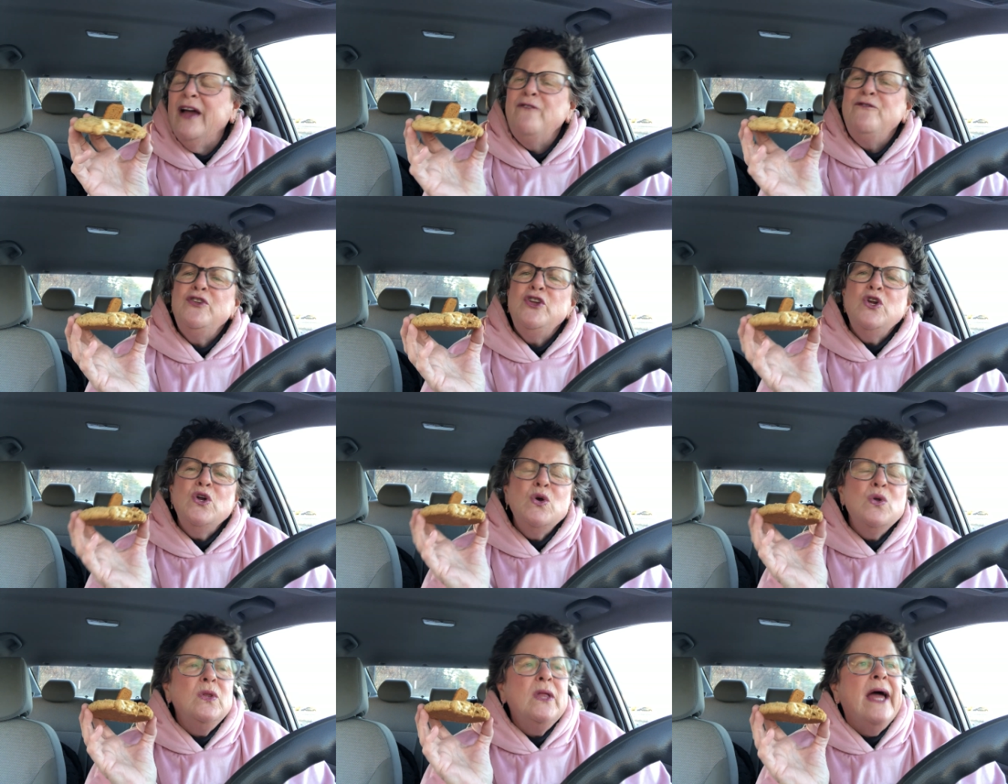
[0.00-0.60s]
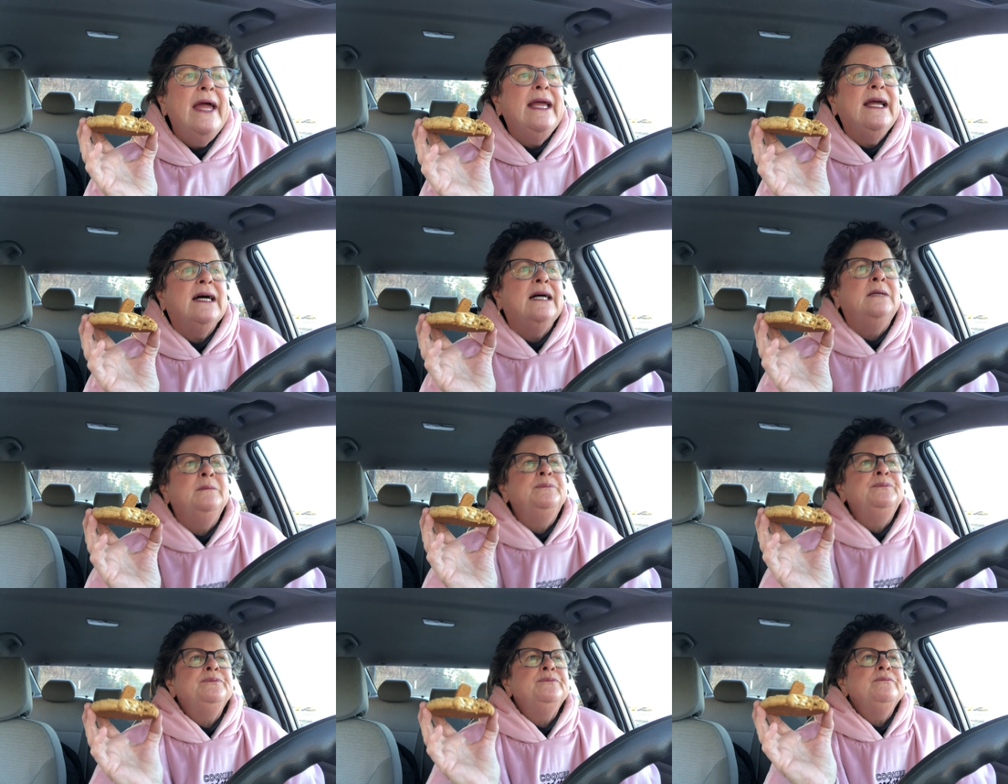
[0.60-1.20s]
If you like
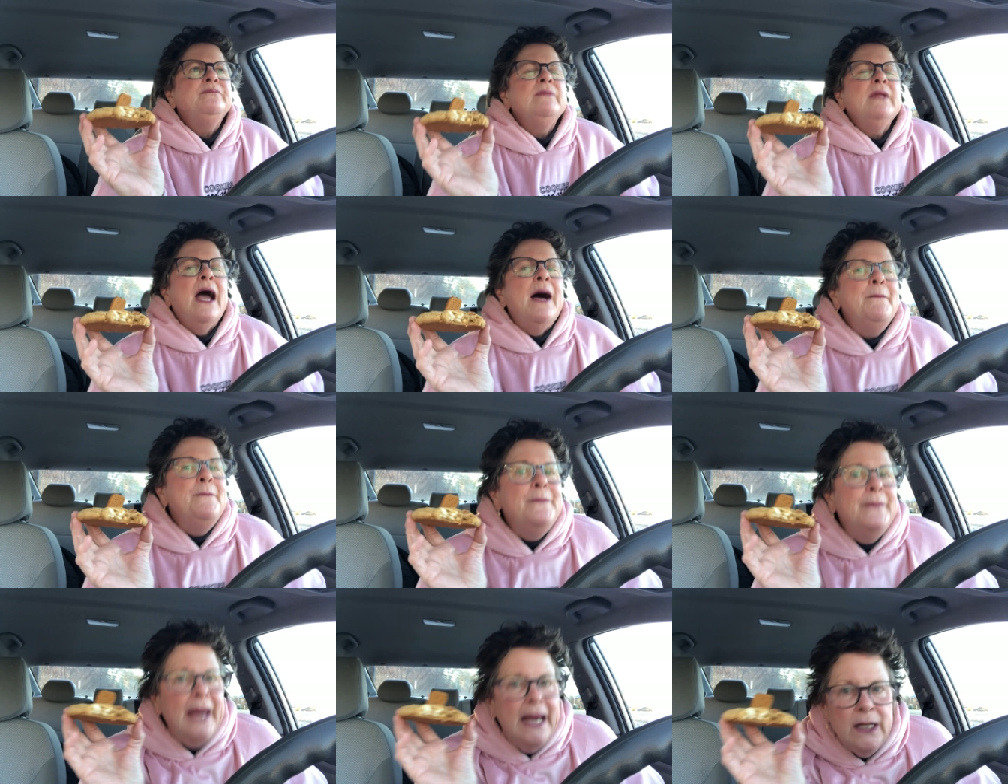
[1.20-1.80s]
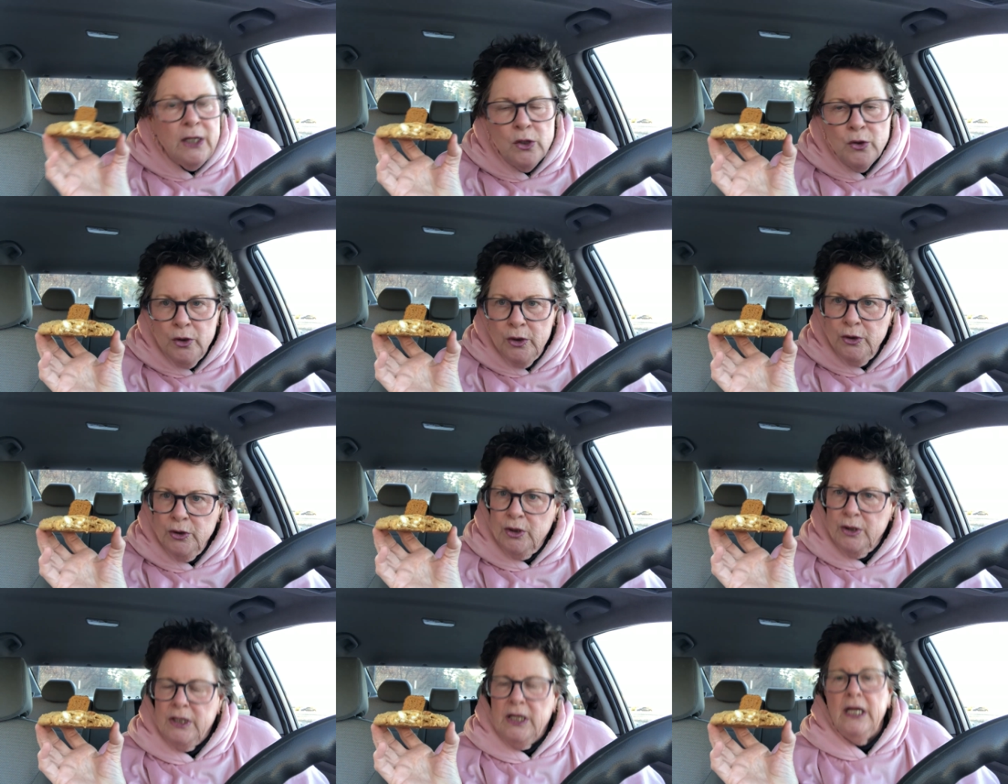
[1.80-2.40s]
a mellower
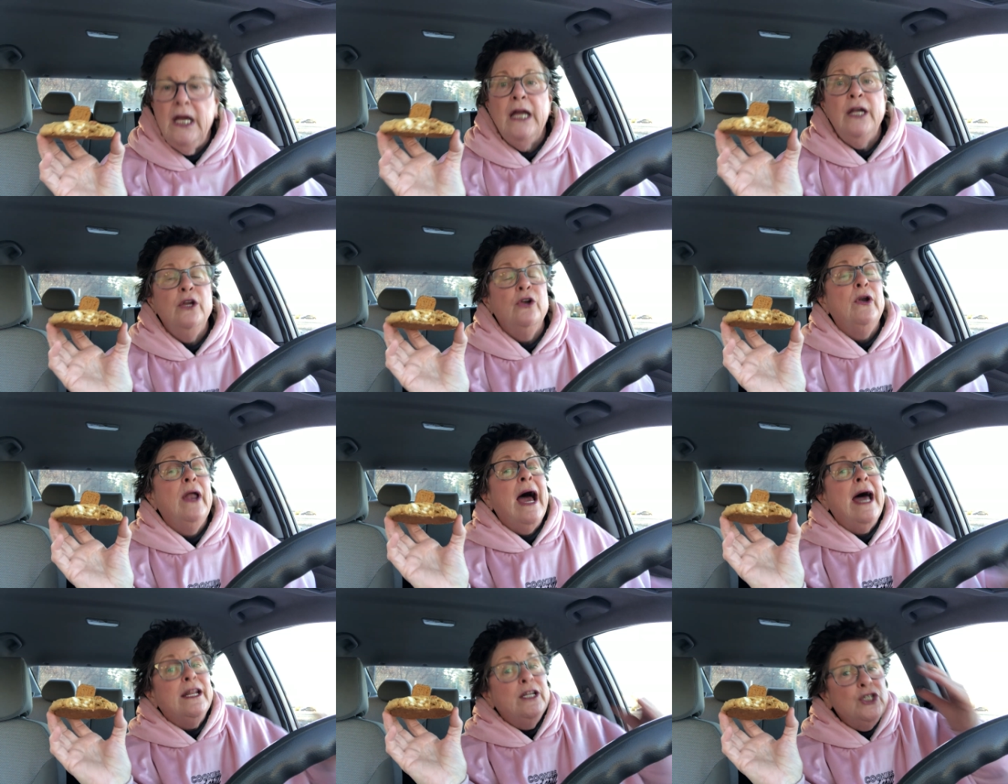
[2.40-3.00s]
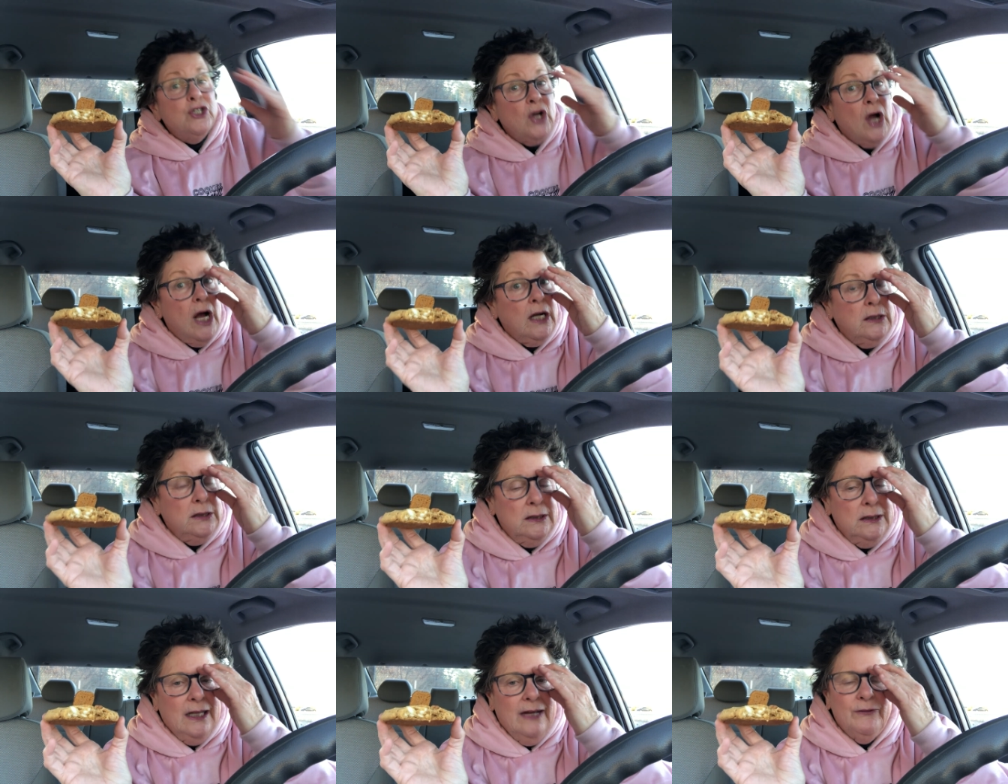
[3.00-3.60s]
cookie and you're not a
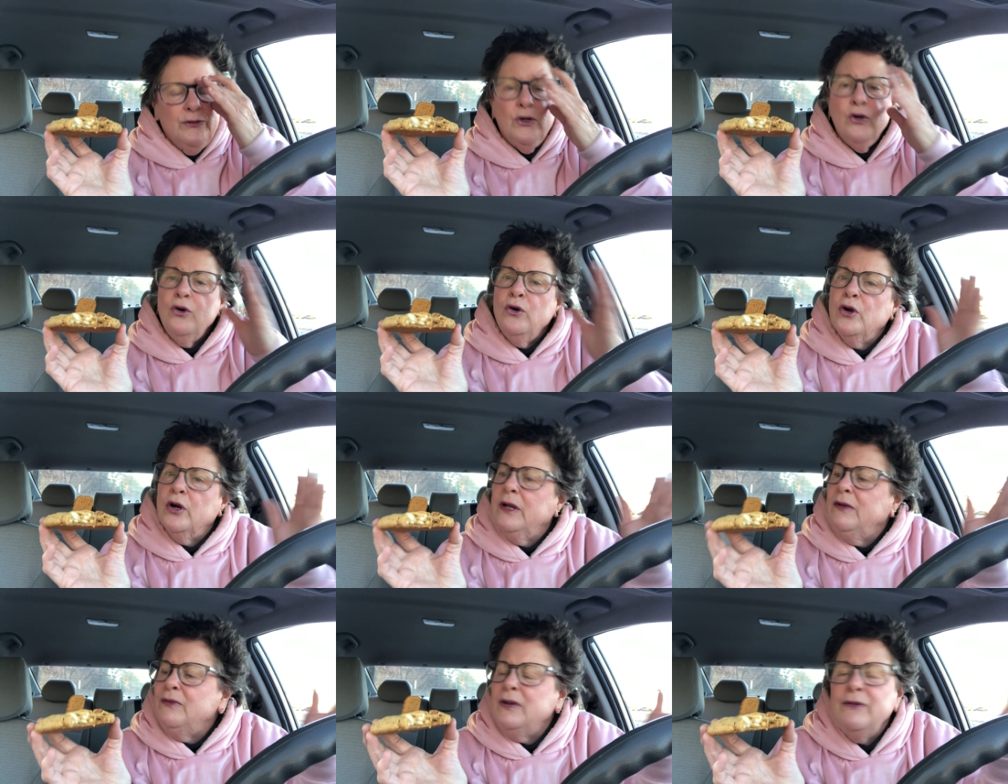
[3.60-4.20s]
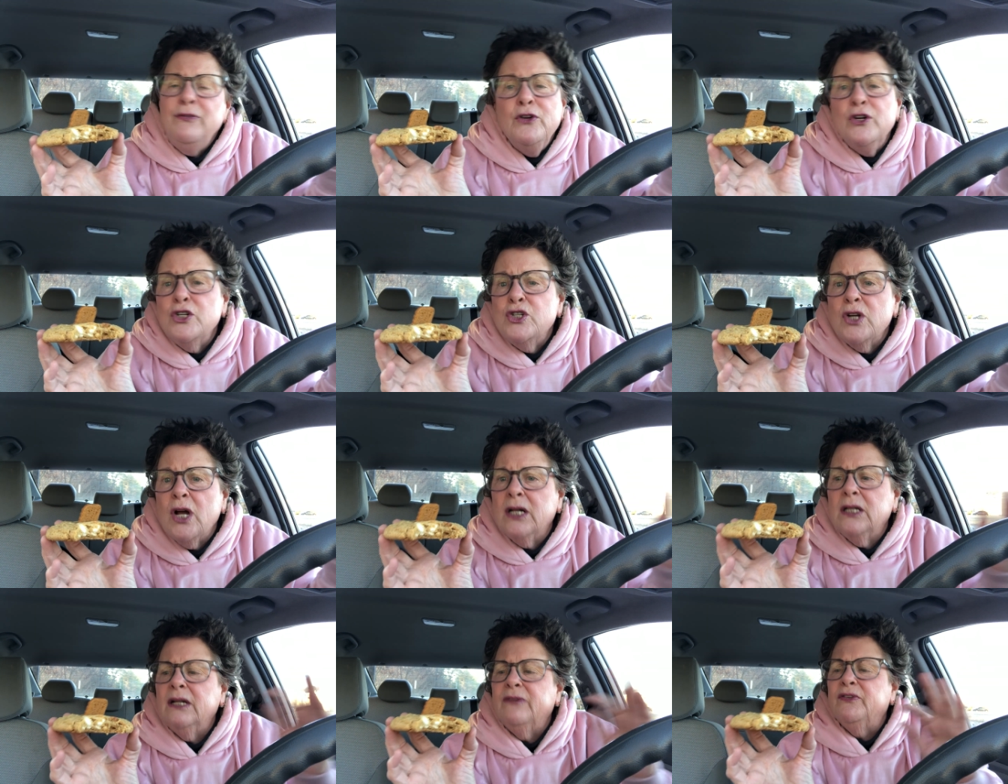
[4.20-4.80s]
chocolate lover, or even if you're a
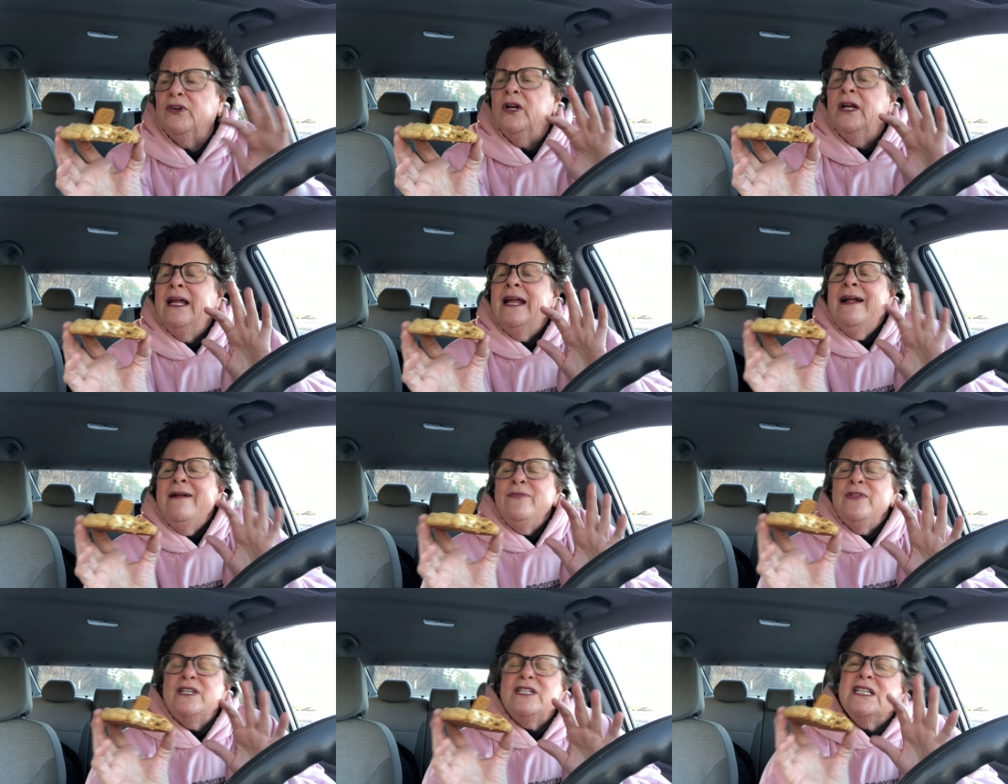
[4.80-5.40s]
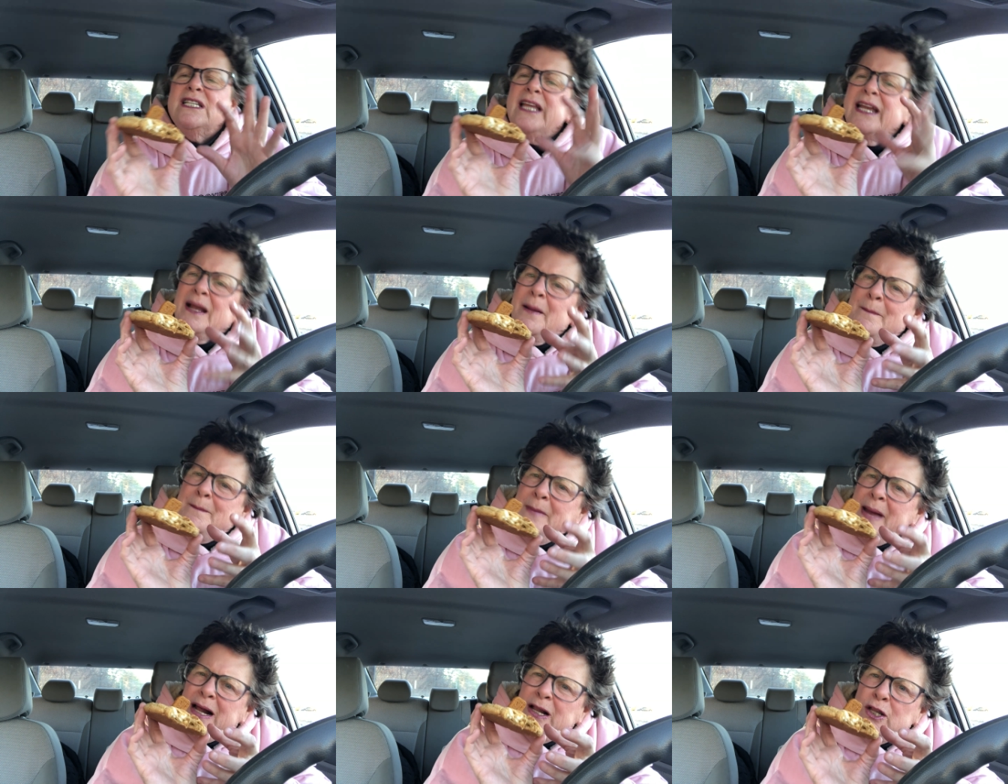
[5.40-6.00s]
chocolate lover, this is like a
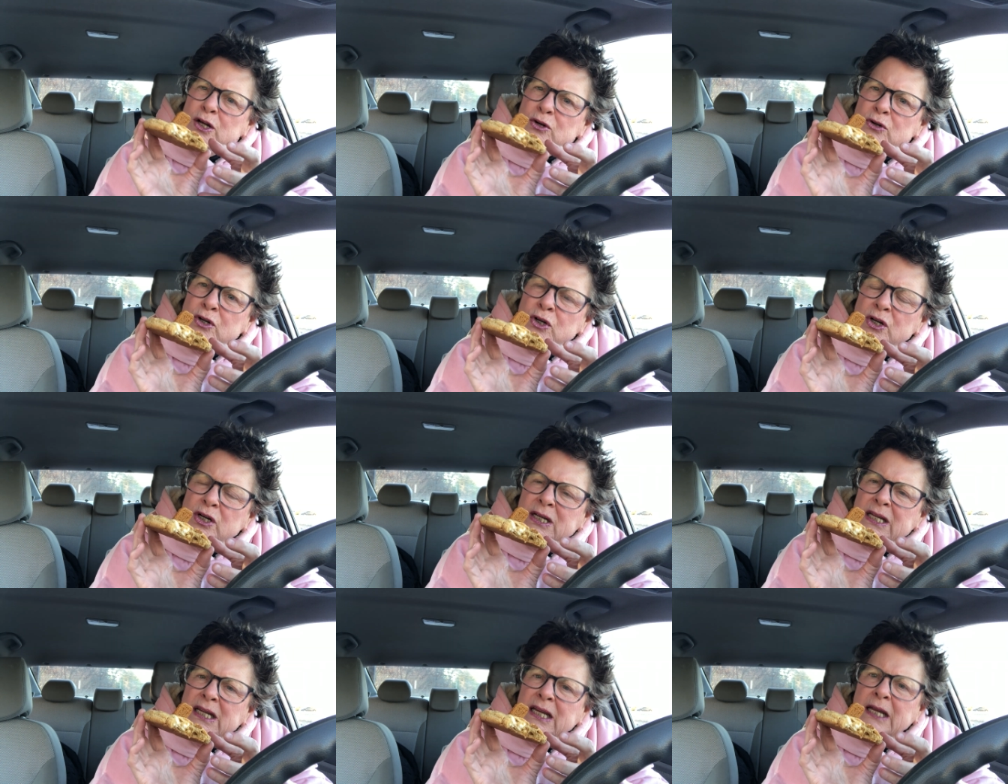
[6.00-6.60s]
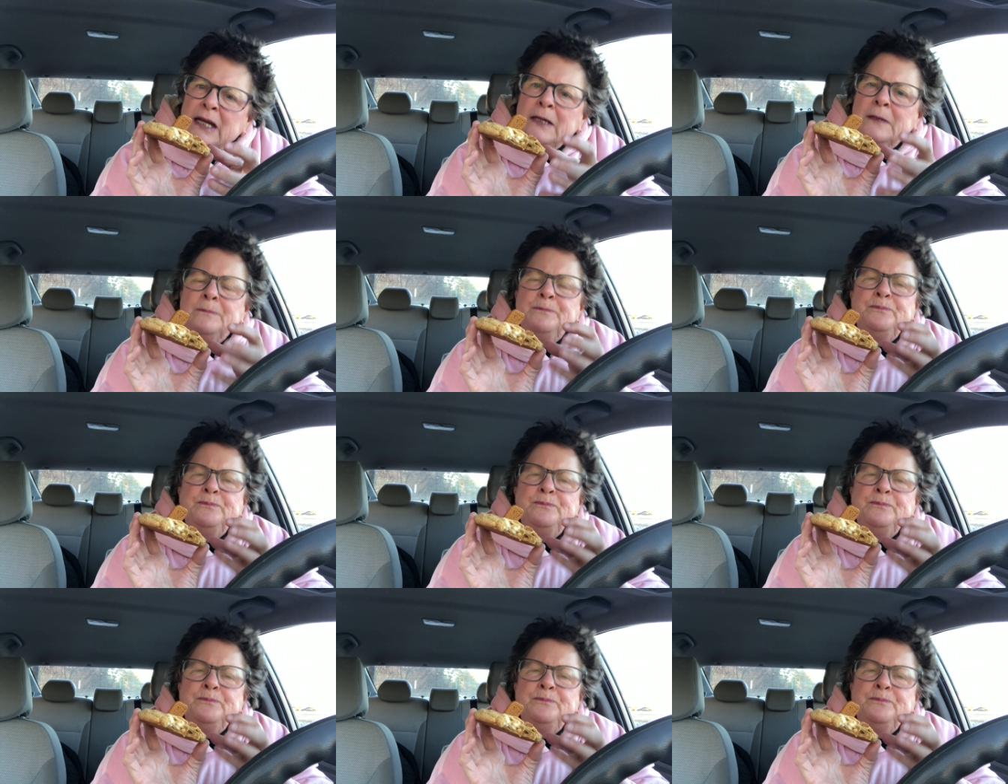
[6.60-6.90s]
mellow cookie.